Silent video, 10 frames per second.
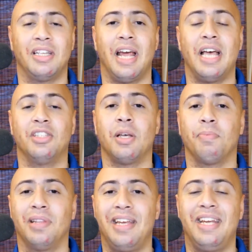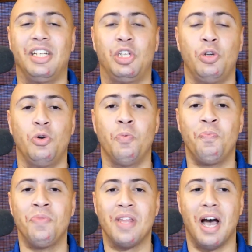It ends up leading to
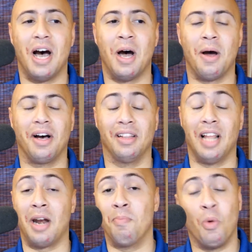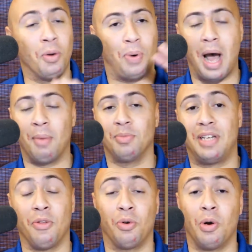a lot more problems
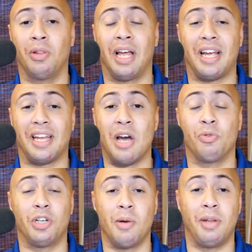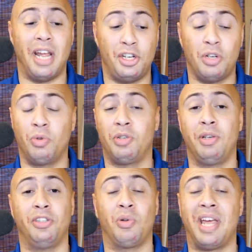down the road, like account termination, which
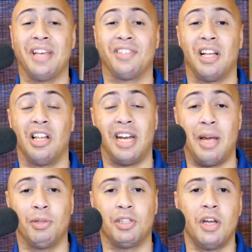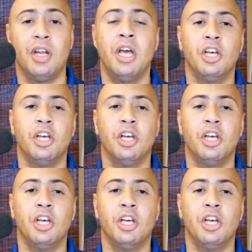means you can't sell on Amazon.